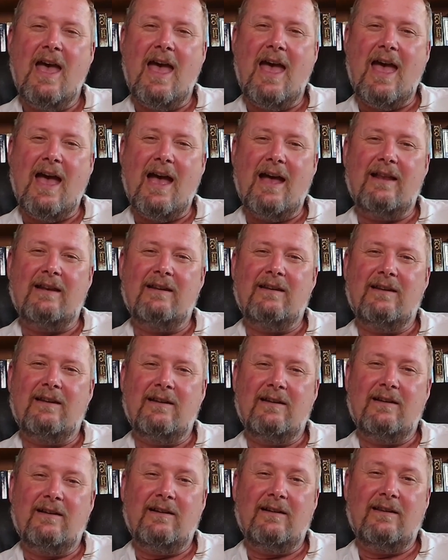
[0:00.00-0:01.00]
and
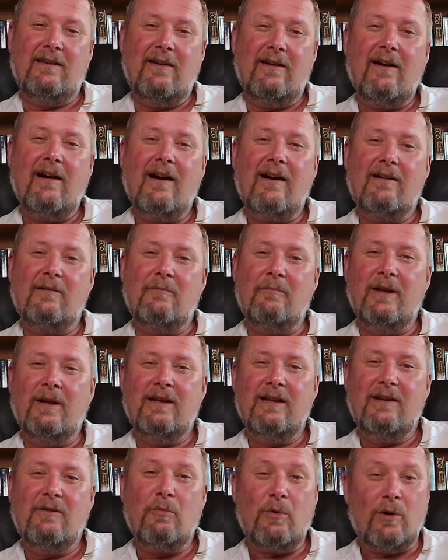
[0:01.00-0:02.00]
there are
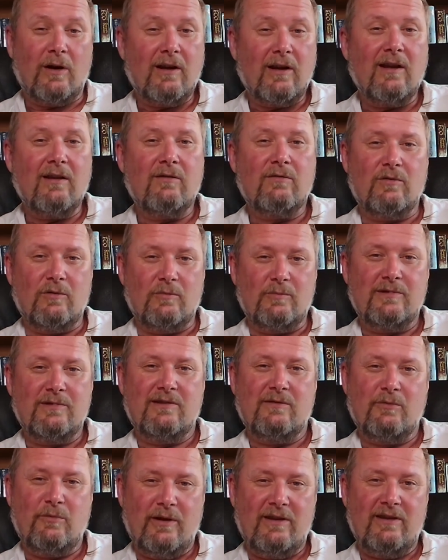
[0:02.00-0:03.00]
many working
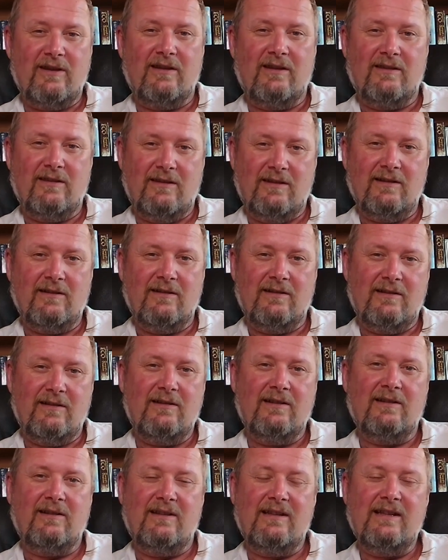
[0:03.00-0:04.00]
groups within the
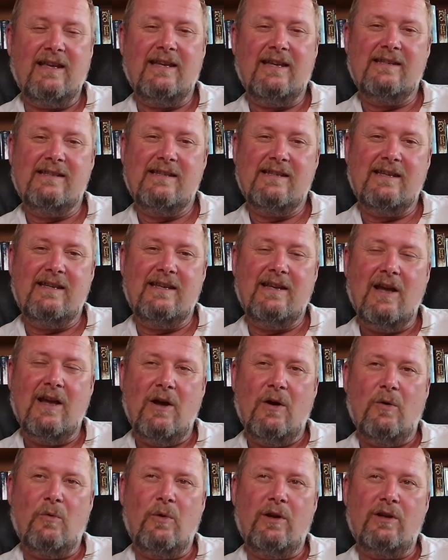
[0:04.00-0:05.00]
EAC
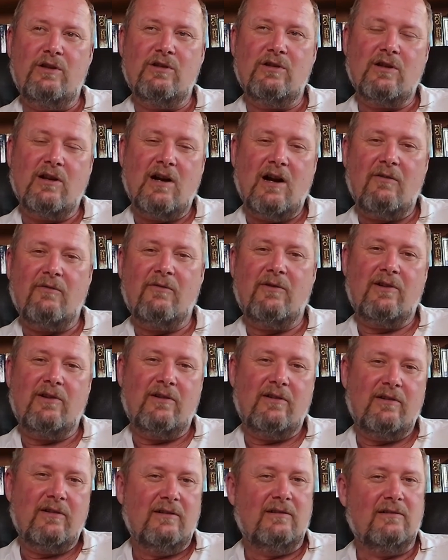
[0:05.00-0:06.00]
which
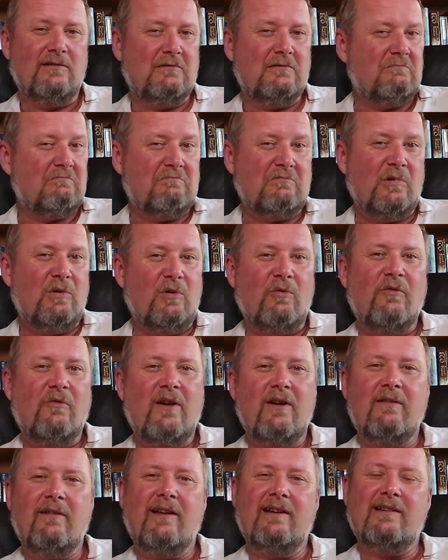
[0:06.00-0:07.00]
cover
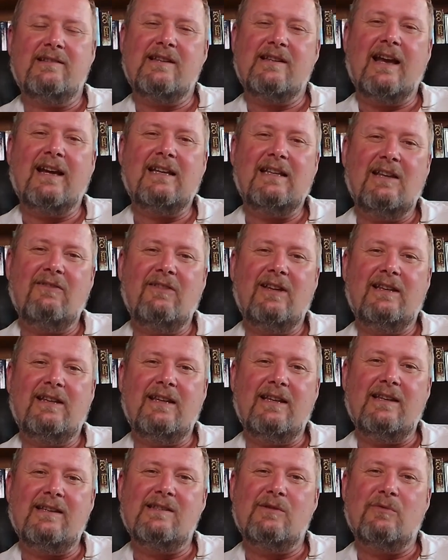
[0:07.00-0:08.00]
various
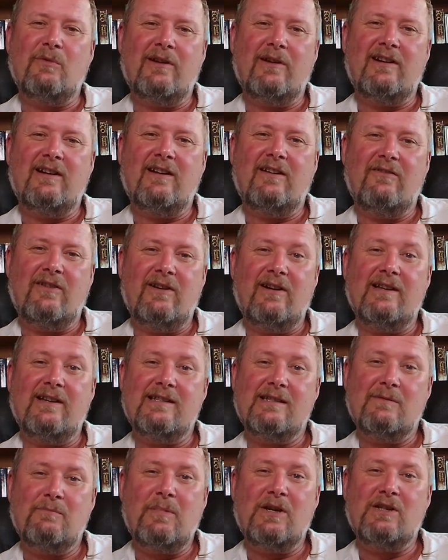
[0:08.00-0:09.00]
activities,
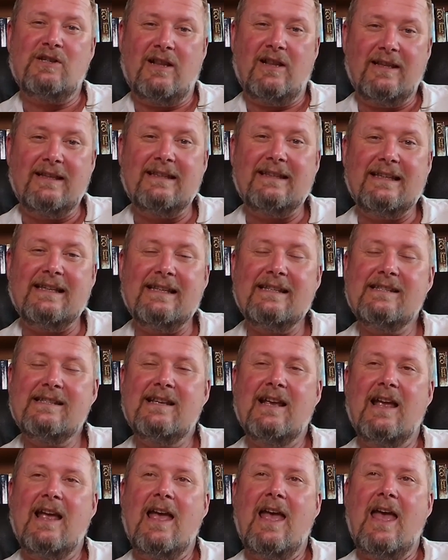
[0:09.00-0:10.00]
various
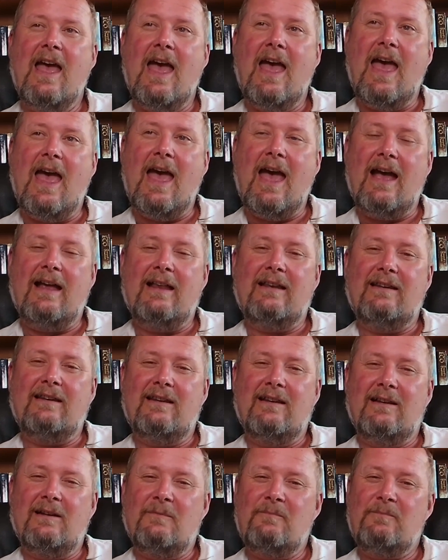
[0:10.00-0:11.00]
specialties, and
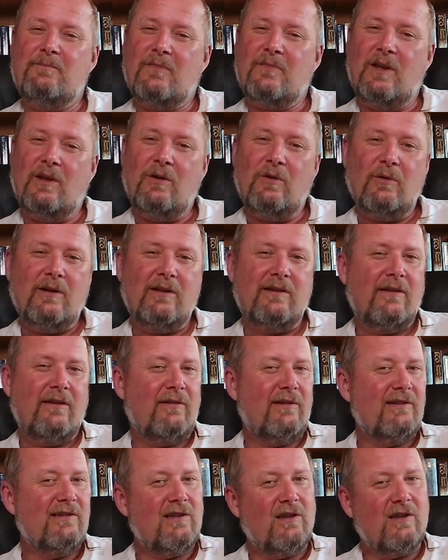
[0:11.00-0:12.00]

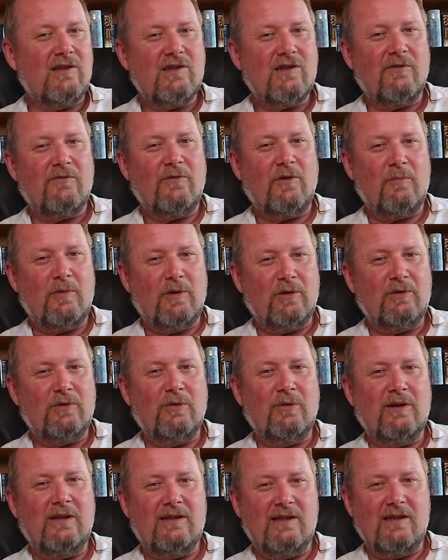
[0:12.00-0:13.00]
there is lots of
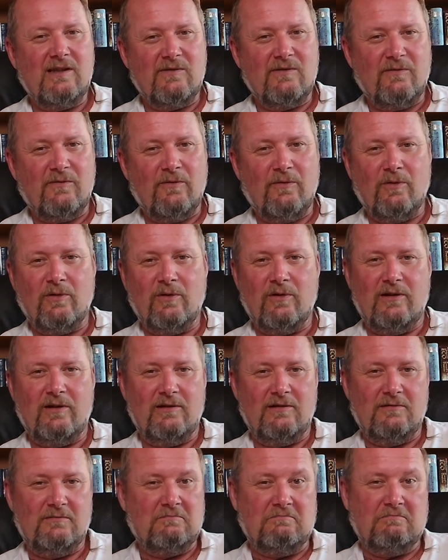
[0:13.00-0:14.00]
opportunities
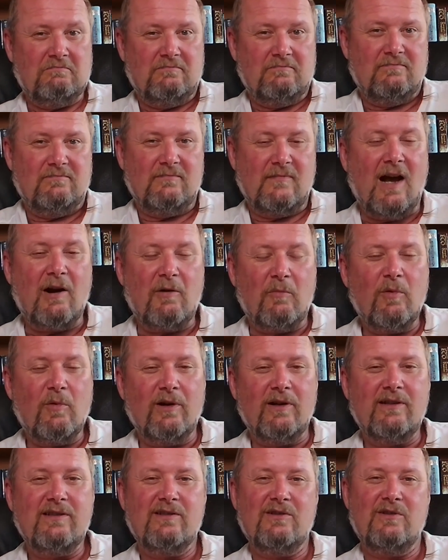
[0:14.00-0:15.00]
for
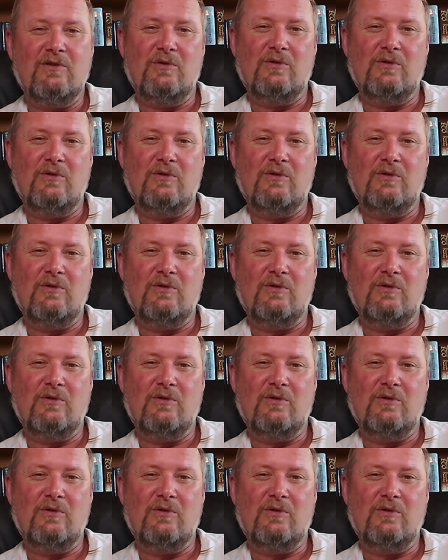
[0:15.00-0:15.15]
arborists